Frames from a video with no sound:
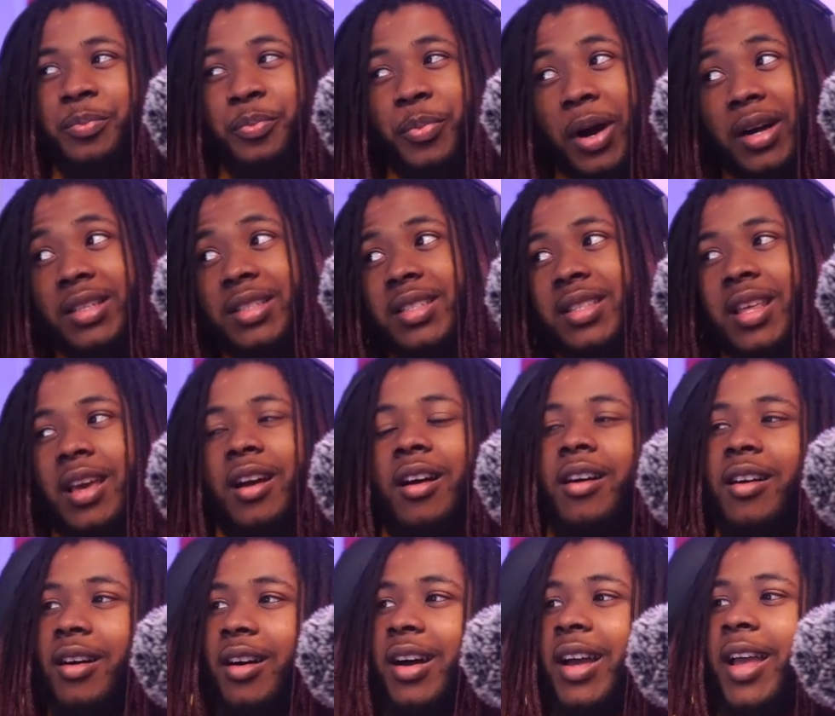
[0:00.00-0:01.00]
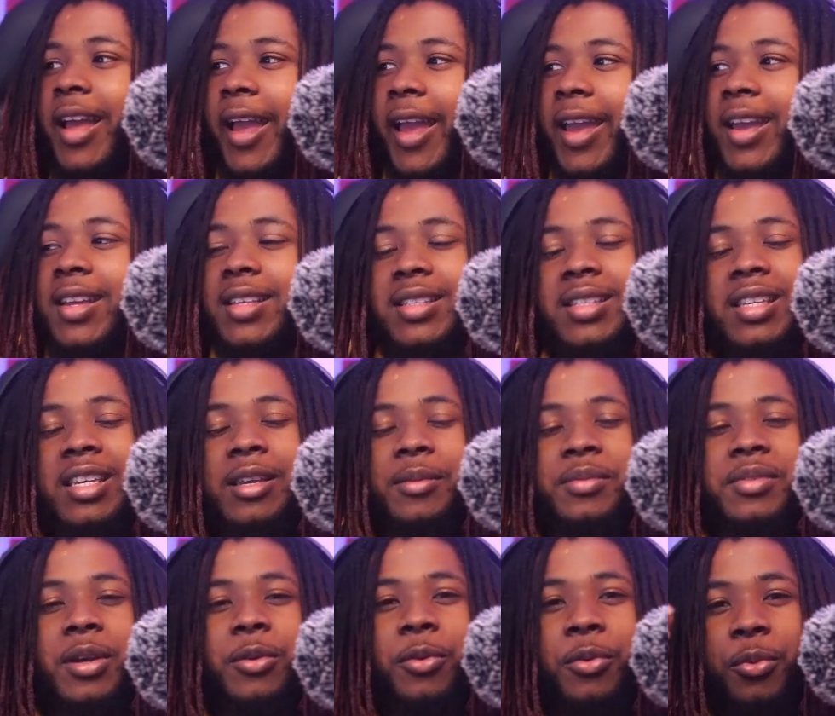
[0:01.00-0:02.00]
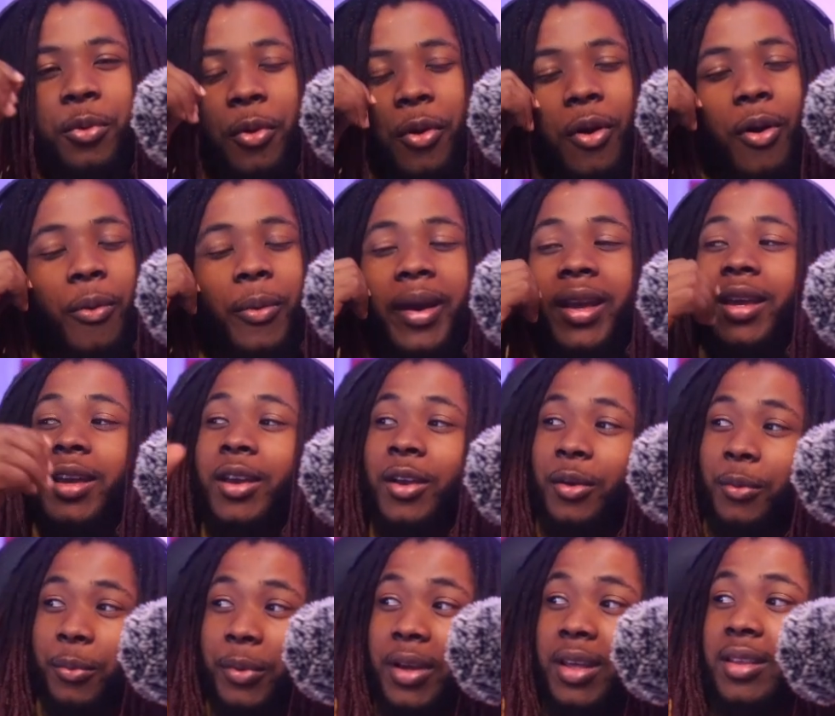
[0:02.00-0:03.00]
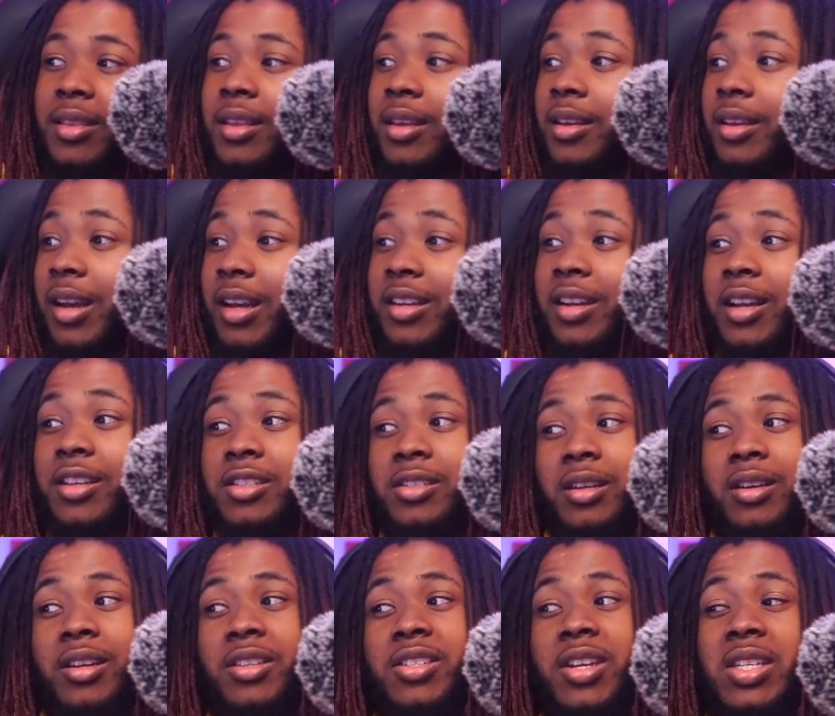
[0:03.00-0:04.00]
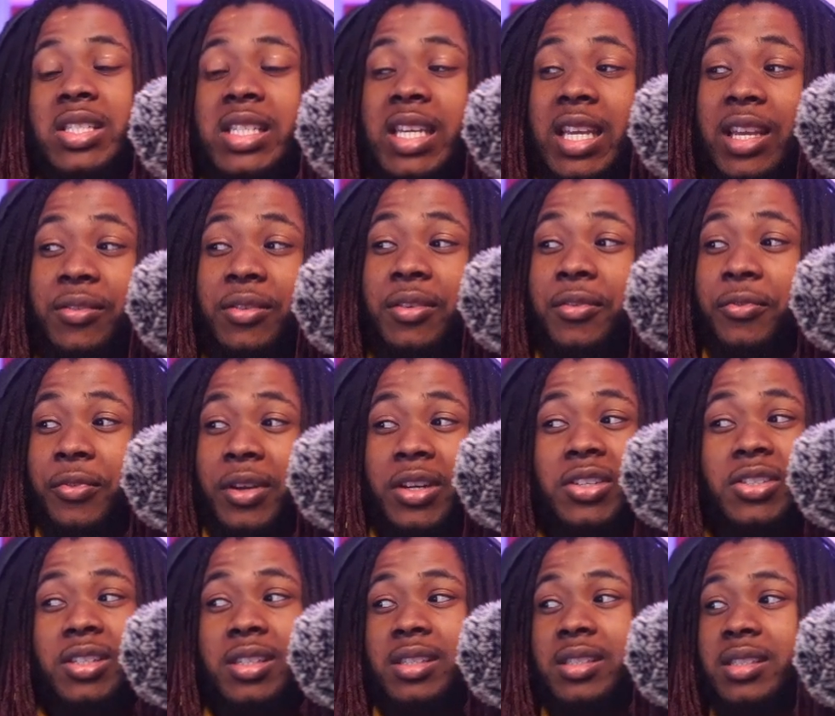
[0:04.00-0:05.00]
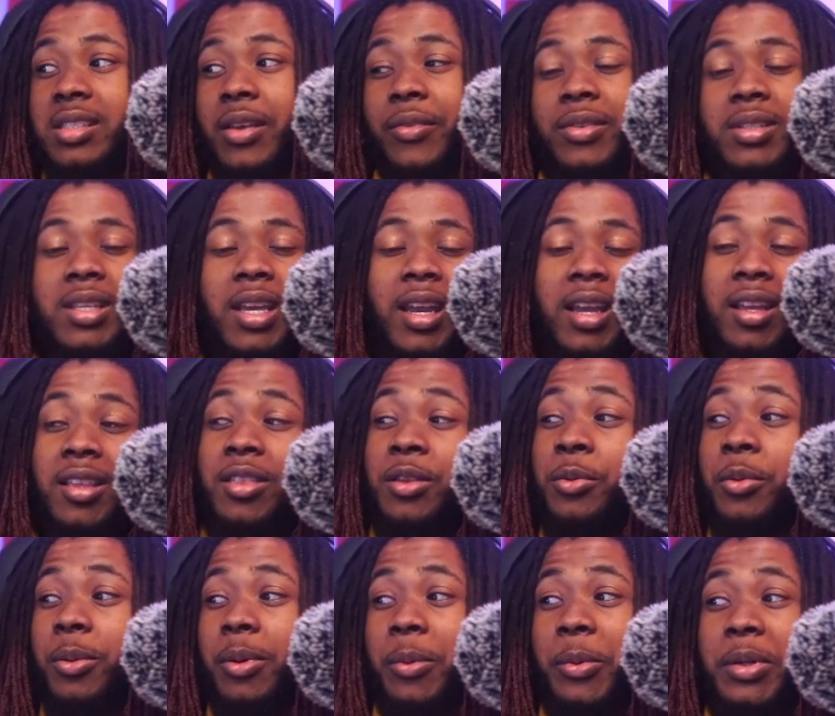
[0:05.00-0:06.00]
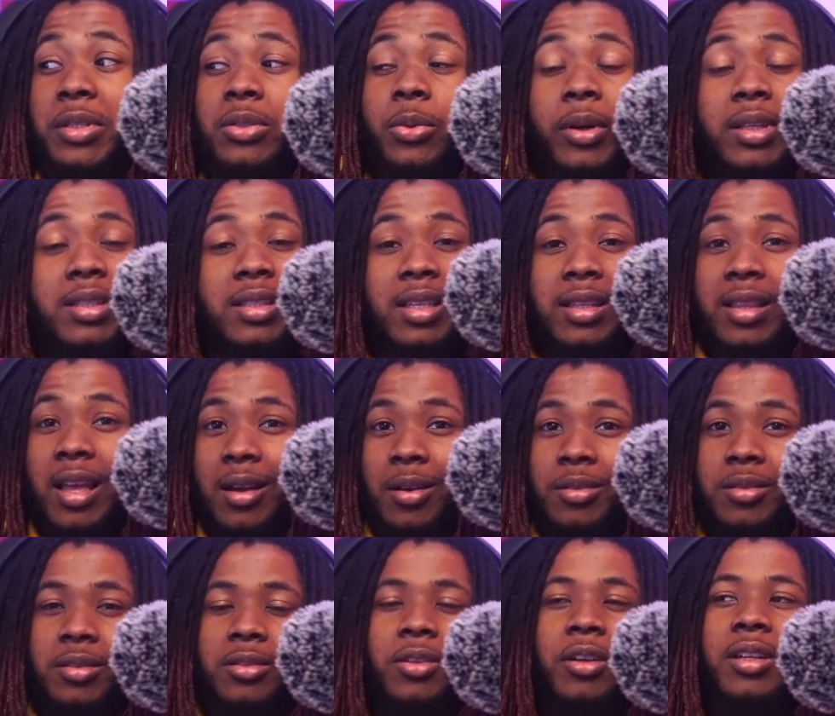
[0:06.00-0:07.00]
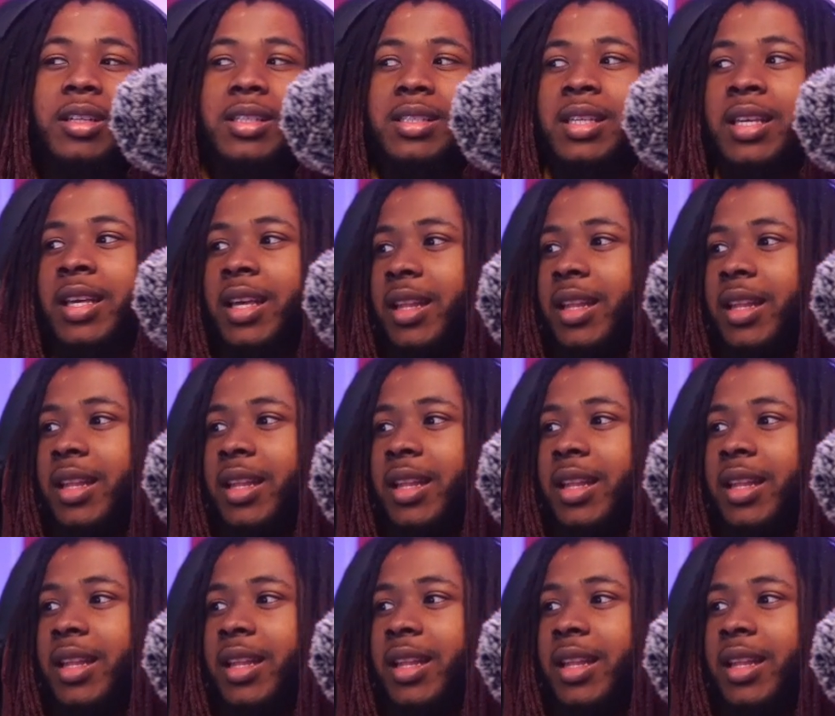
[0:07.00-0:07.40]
But there are eight teams that will walk away with a nice chunk of change. Even finishing seven to eight, you walk away with twenty thousand dollars.